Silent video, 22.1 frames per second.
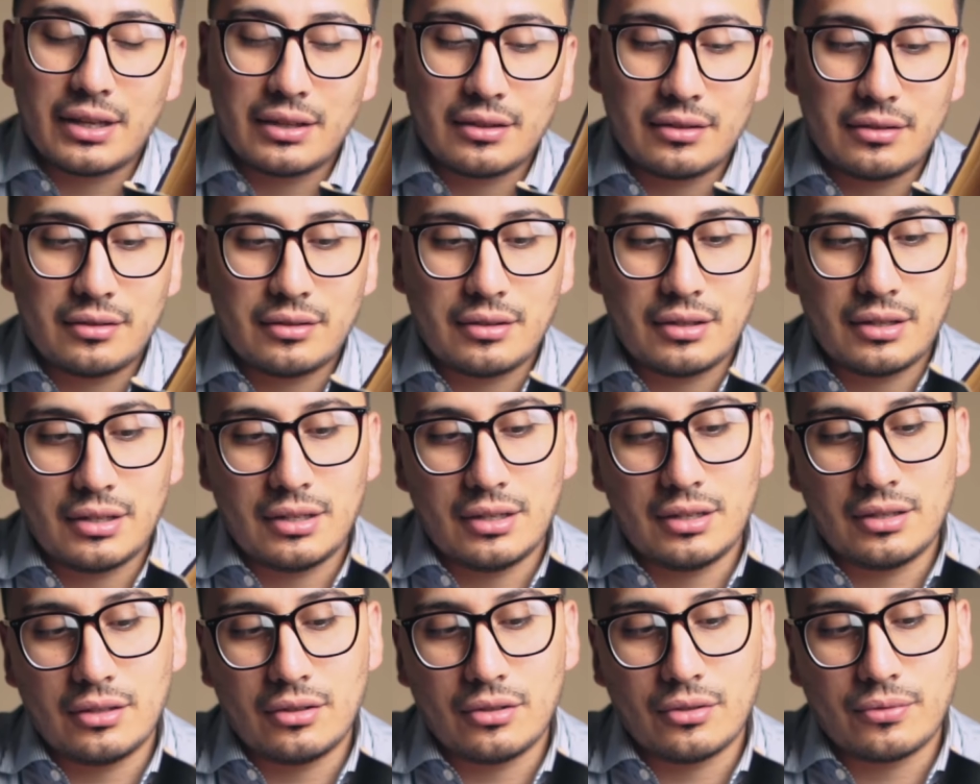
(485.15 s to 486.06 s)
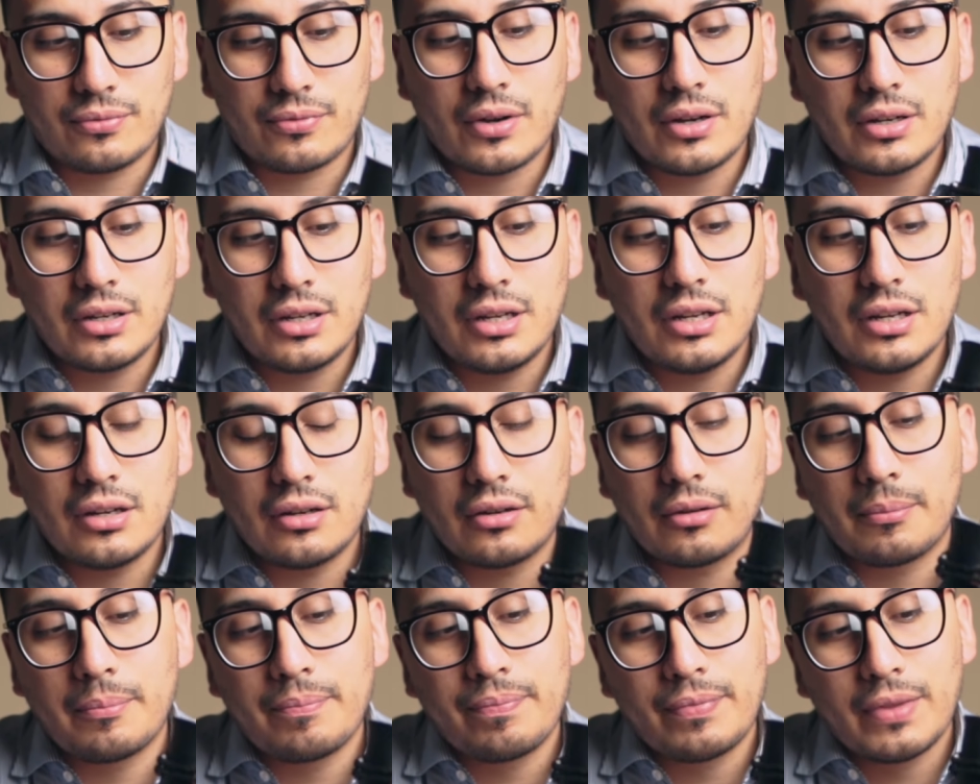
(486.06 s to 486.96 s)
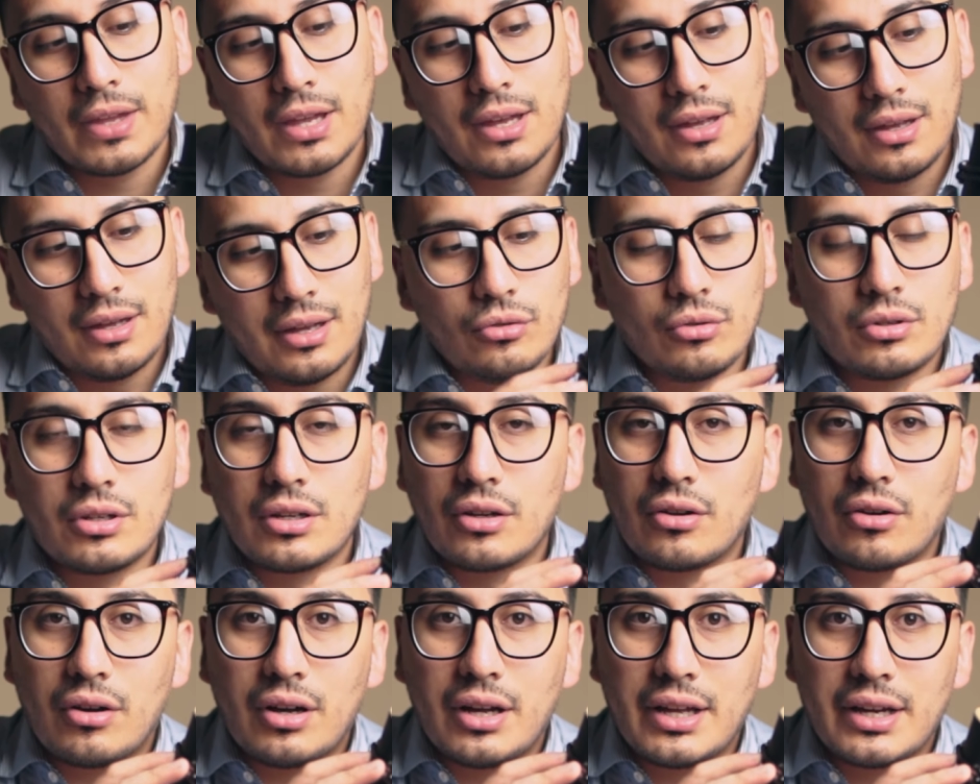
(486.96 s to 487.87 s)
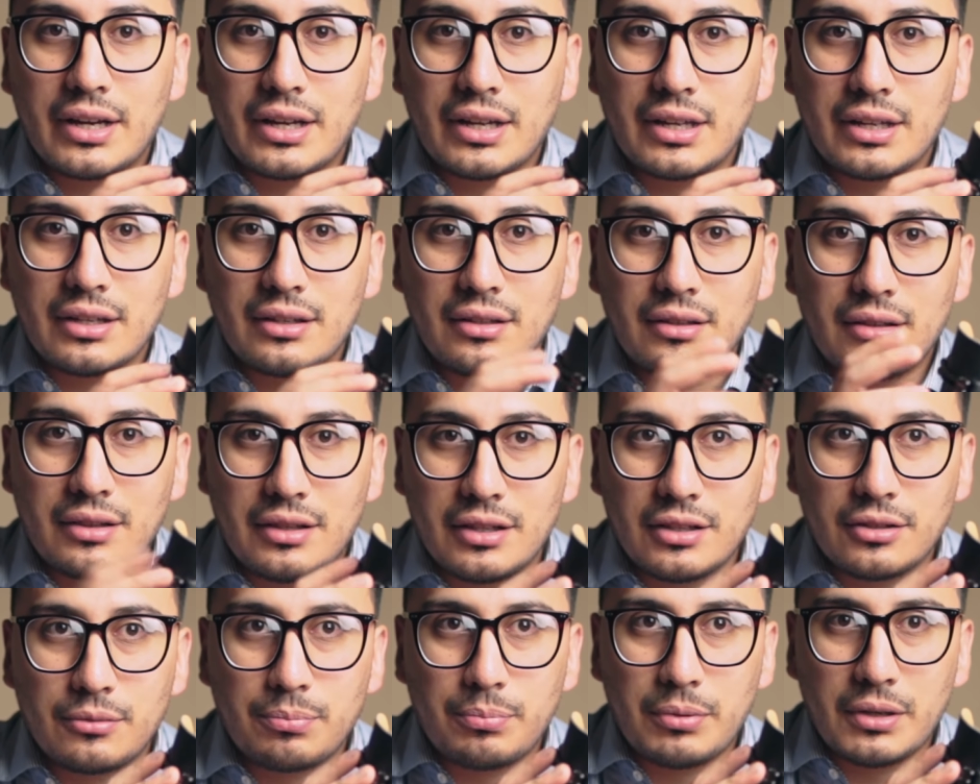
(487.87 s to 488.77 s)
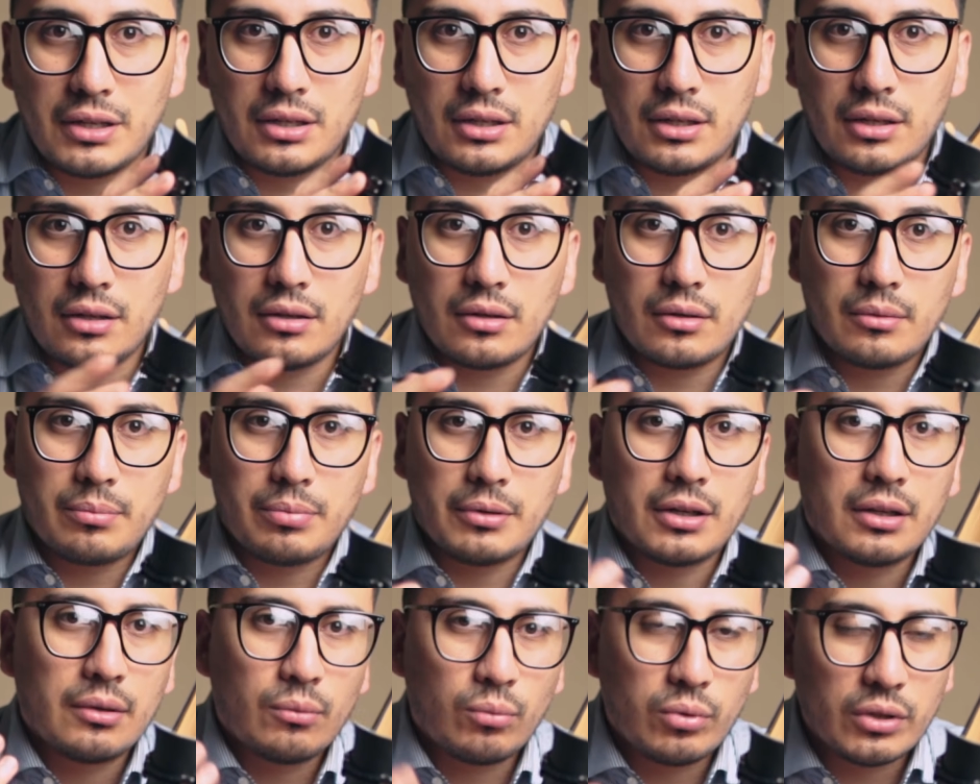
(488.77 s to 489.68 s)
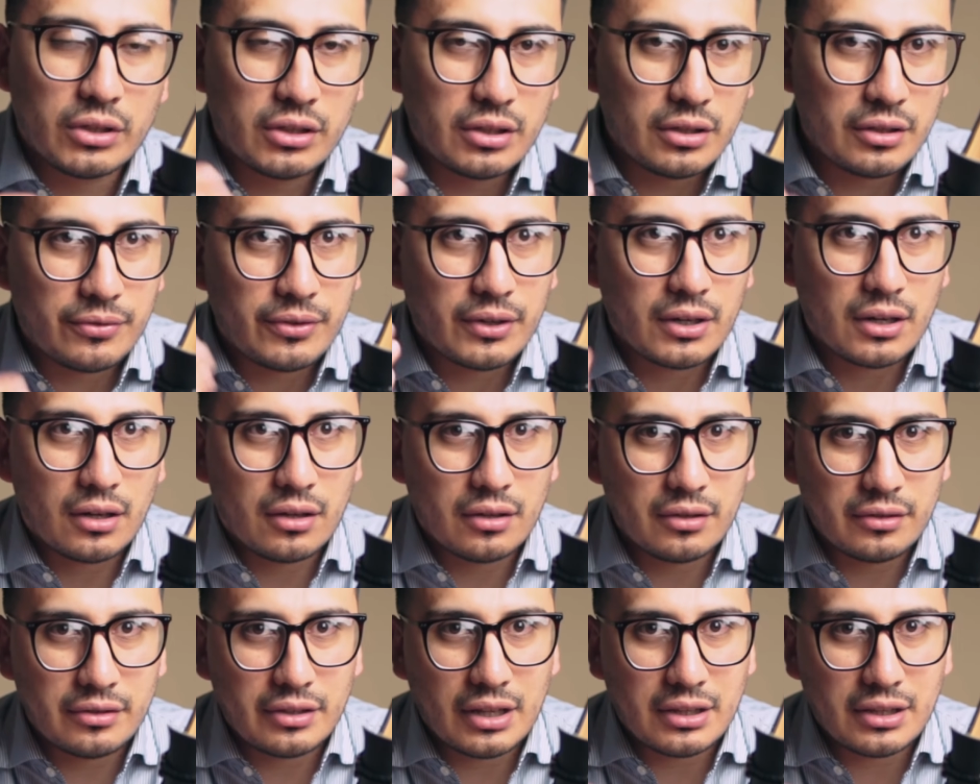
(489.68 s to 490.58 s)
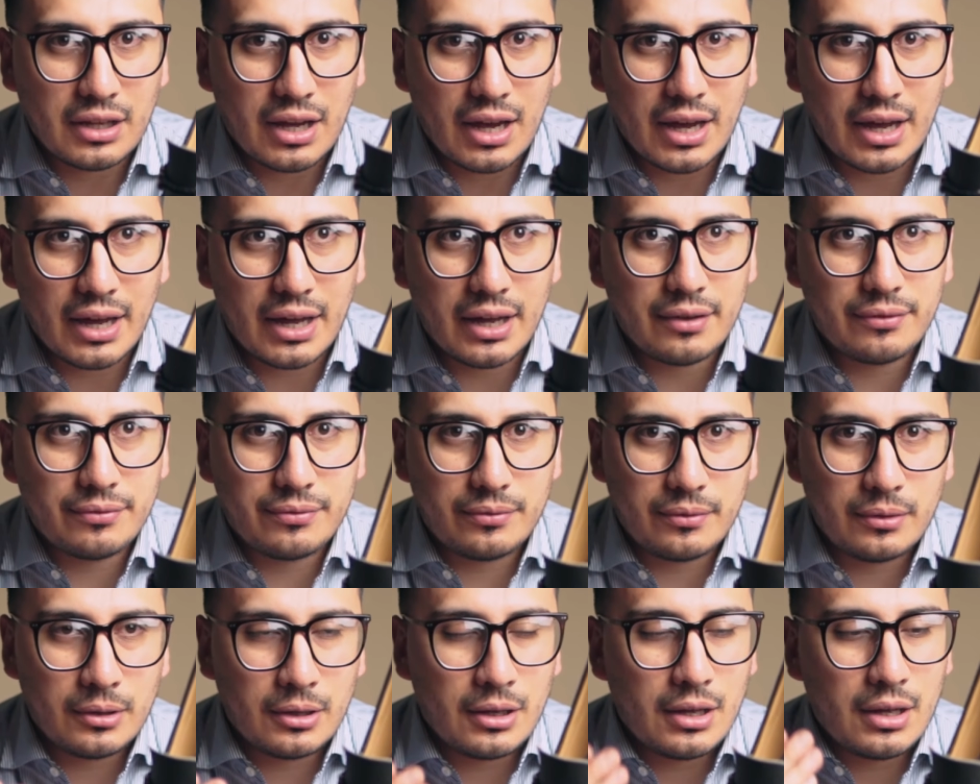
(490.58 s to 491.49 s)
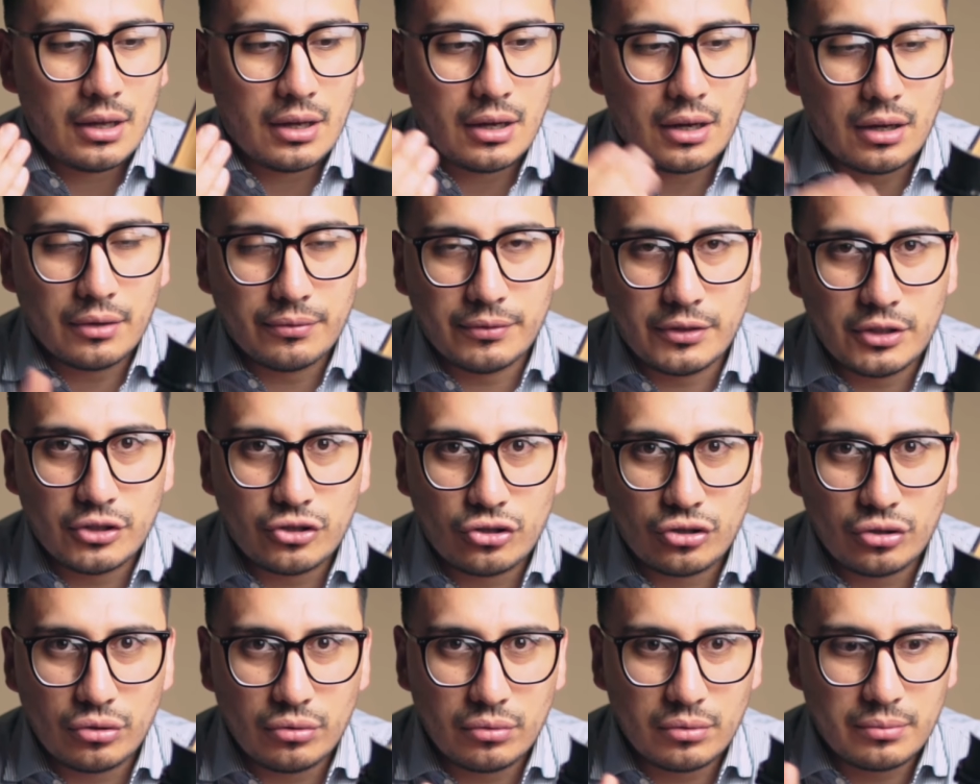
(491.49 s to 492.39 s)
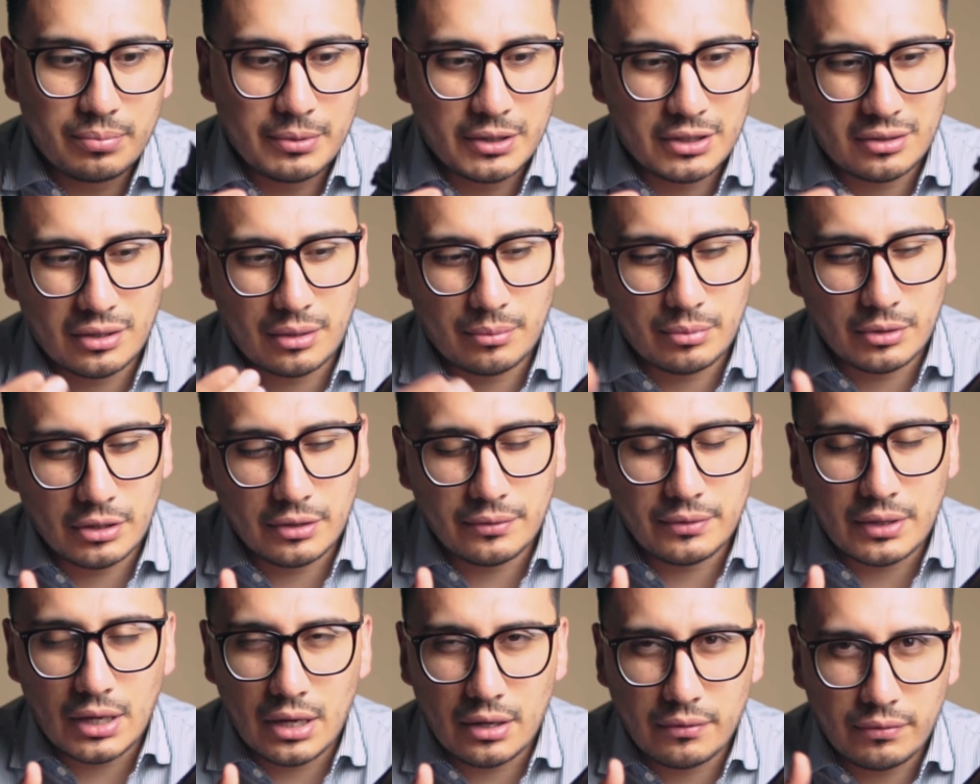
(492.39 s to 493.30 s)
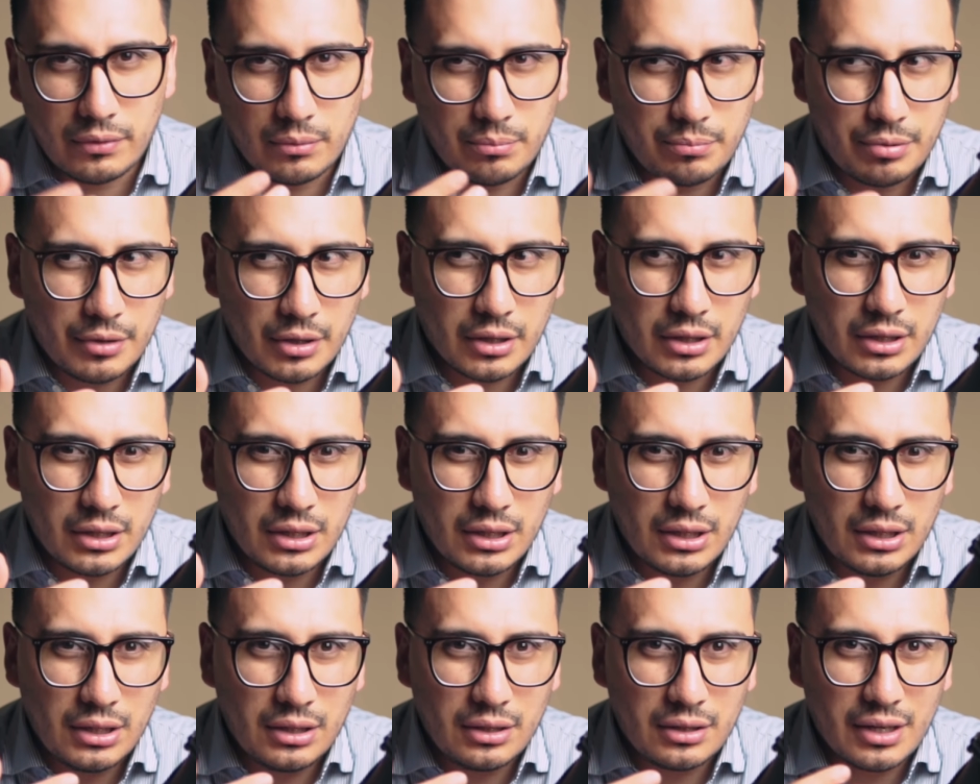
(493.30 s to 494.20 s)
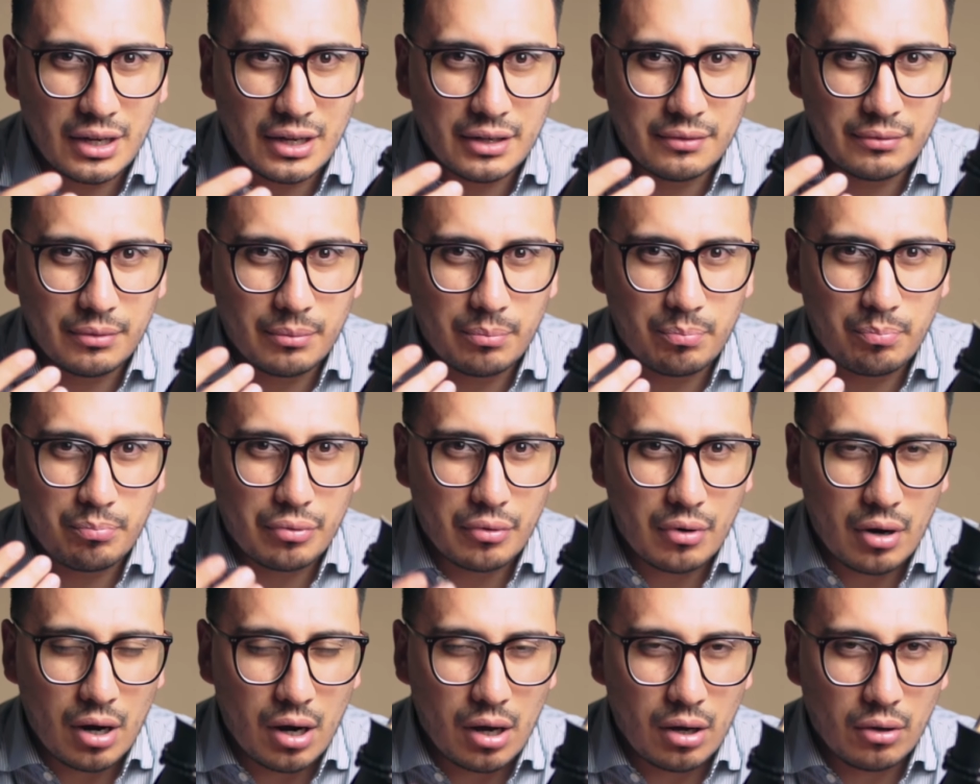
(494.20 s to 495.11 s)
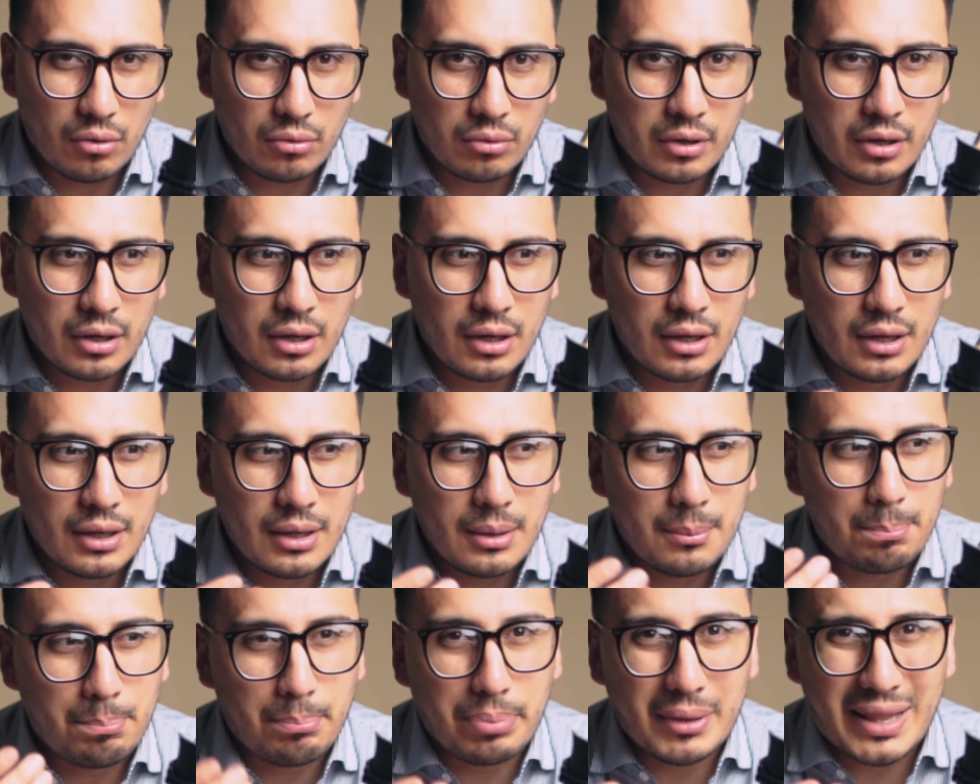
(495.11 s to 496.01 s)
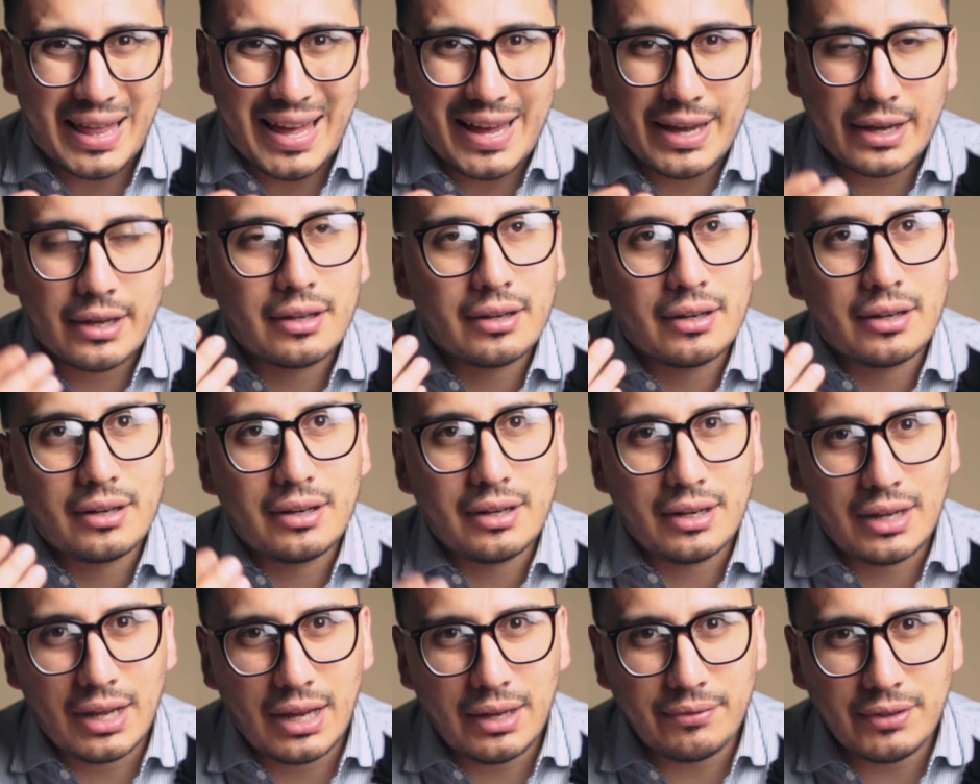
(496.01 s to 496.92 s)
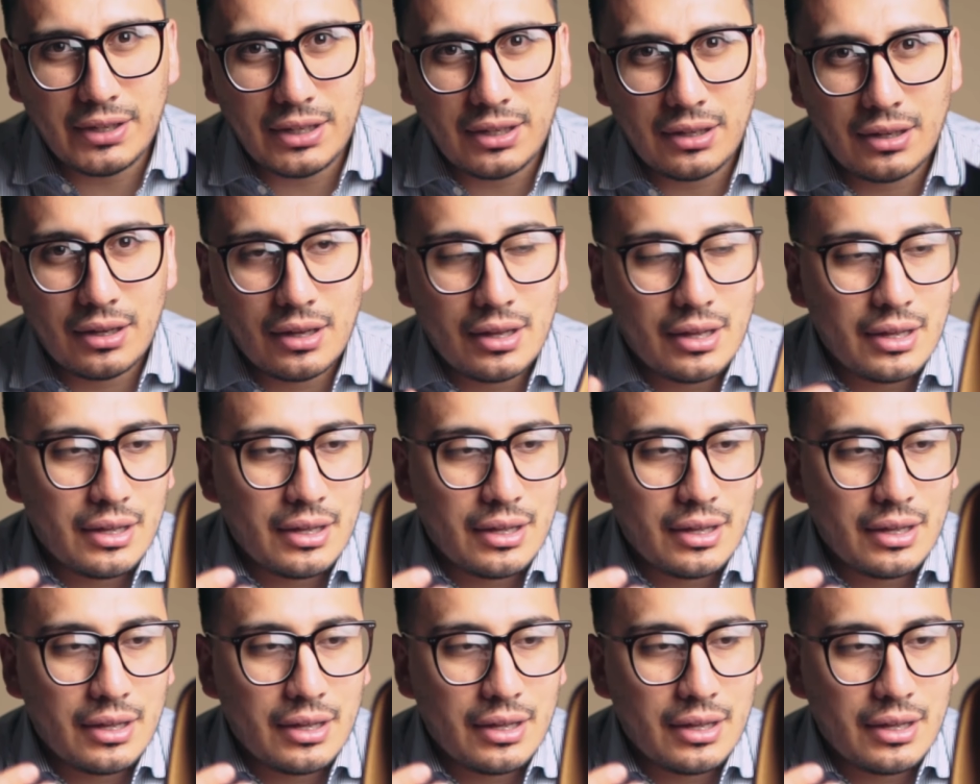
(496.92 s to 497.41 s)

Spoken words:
has in the front here. You could go ahead and get this bit here, but with the different colors that they have of this shoe, because I believe they have a burgundy, they have a brown, black, and a navy,